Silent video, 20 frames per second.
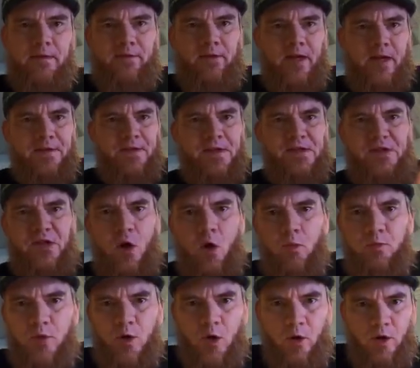Got this
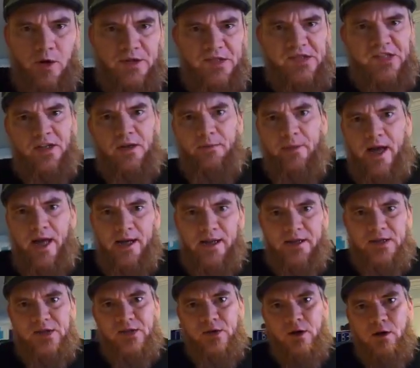GoPro on
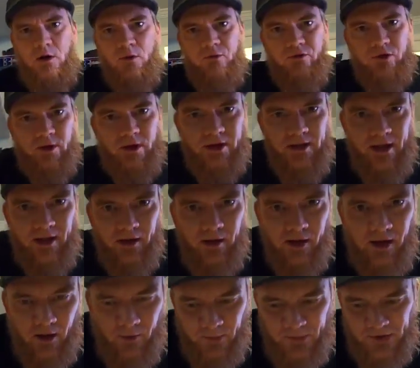cinematic, so hopefully that
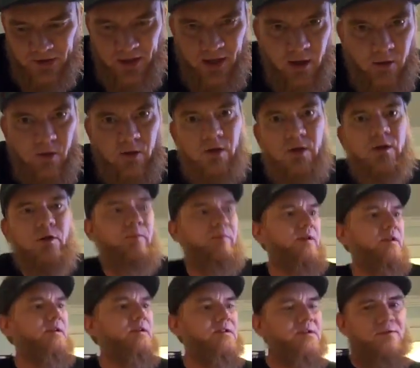helps it out a little
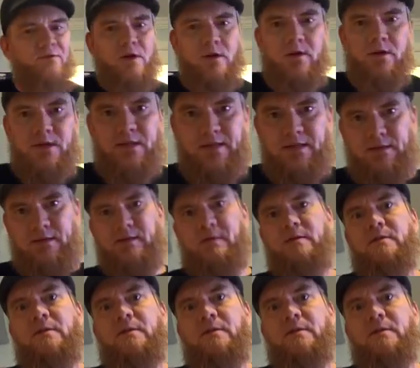bit as far as